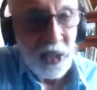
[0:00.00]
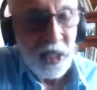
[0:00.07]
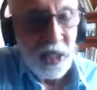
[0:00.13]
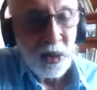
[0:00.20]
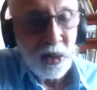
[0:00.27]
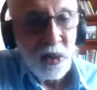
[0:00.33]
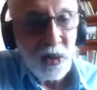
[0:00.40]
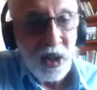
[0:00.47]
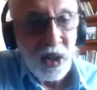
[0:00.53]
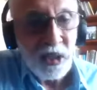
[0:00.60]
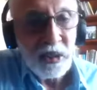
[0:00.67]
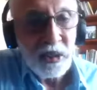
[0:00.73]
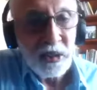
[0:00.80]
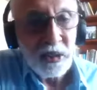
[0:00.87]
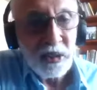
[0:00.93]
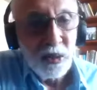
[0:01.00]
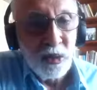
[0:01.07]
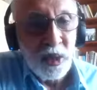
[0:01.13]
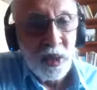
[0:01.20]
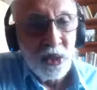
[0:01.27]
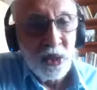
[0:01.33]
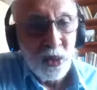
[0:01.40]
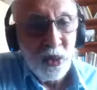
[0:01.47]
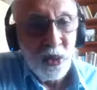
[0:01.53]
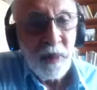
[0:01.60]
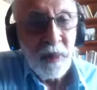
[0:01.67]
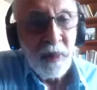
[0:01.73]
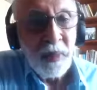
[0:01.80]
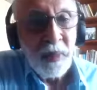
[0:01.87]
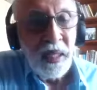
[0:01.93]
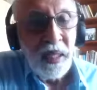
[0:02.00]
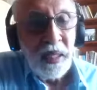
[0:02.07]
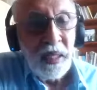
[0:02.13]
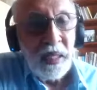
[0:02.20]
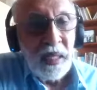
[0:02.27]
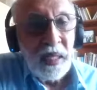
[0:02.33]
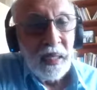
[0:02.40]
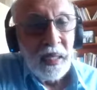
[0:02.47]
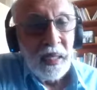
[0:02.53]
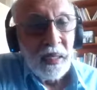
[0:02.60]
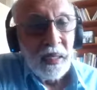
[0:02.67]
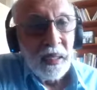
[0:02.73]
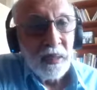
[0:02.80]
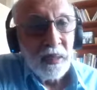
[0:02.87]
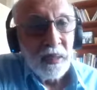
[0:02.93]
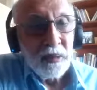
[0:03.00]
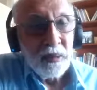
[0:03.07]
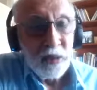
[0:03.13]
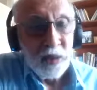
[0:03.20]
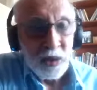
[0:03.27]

2 daughters who were in school. And so it was,